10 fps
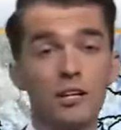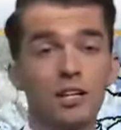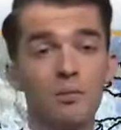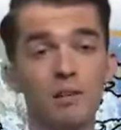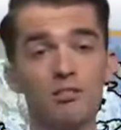to
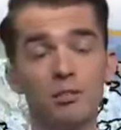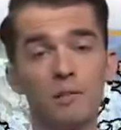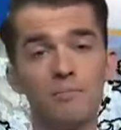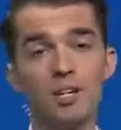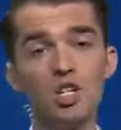come in from
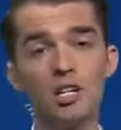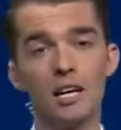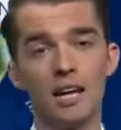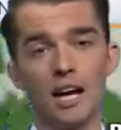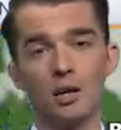the
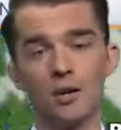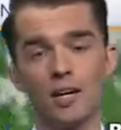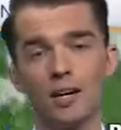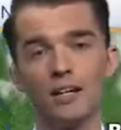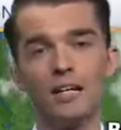Michigan
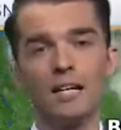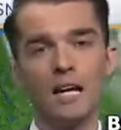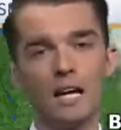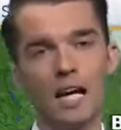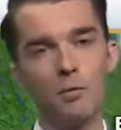area,
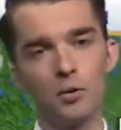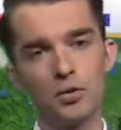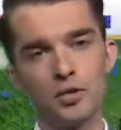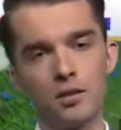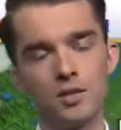and they will
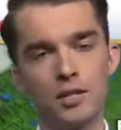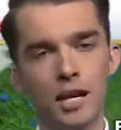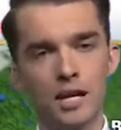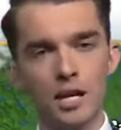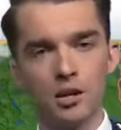start to
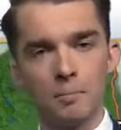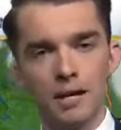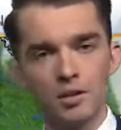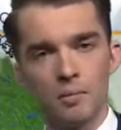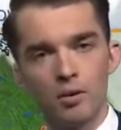get here
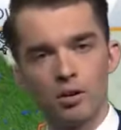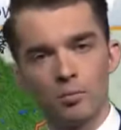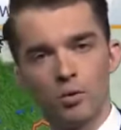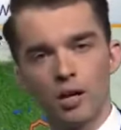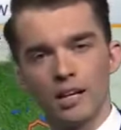by tomorrow
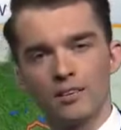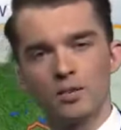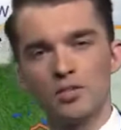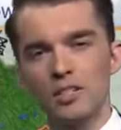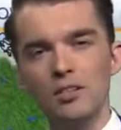morning.
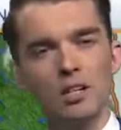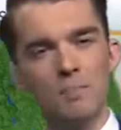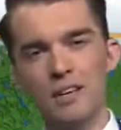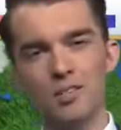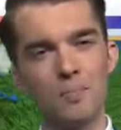There's still going to
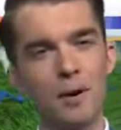be some